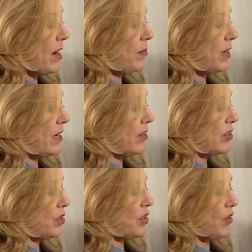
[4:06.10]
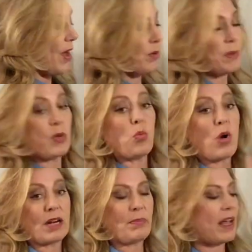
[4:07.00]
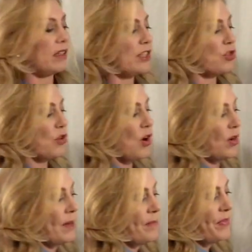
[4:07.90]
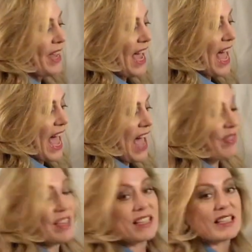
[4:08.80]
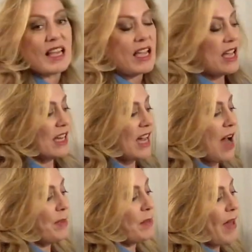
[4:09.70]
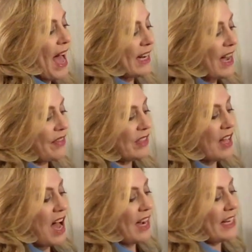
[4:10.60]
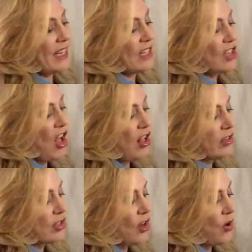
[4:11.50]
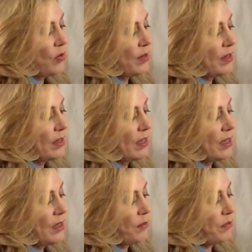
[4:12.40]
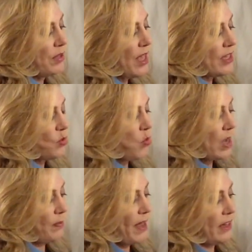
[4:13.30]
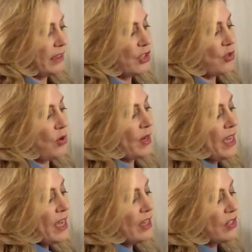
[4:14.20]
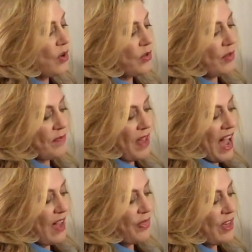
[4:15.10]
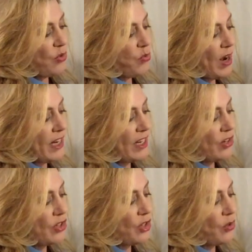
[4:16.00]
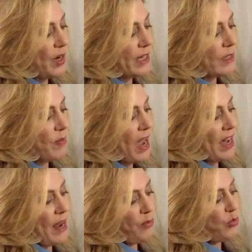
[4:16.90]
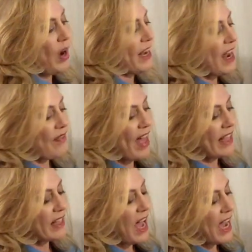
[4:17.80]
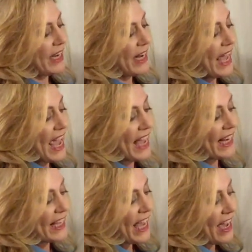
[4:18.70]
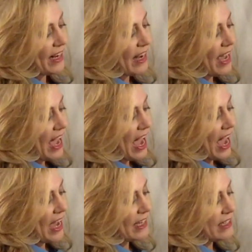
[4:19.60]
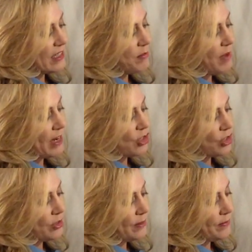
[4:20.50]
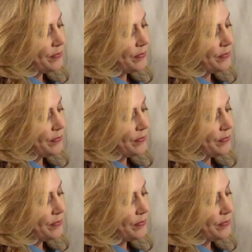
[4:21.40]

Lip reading: up here, so you know that would be 1 penalty stroke, and this coming back on the line is also +1 penalty stroke. So I think right here is a great spot. I'm right on that line, and again, I get to measure